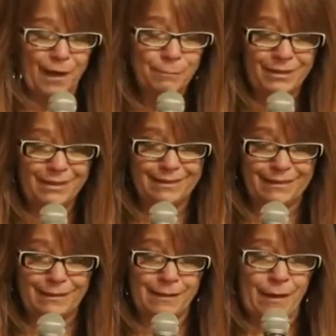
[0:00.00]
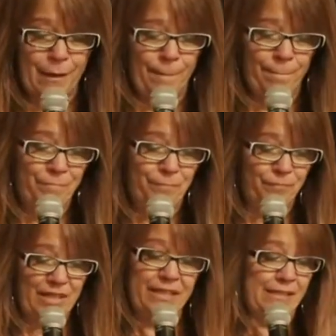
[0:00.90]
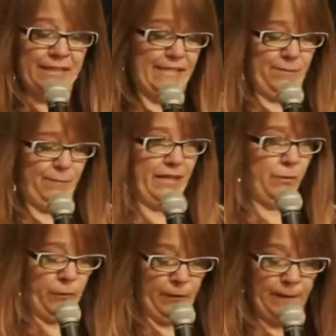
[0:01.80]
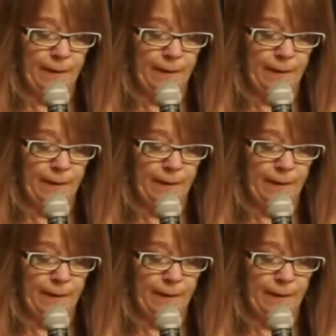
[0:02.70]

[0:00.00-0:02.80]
But he did it. He doesn't kiss me anymore.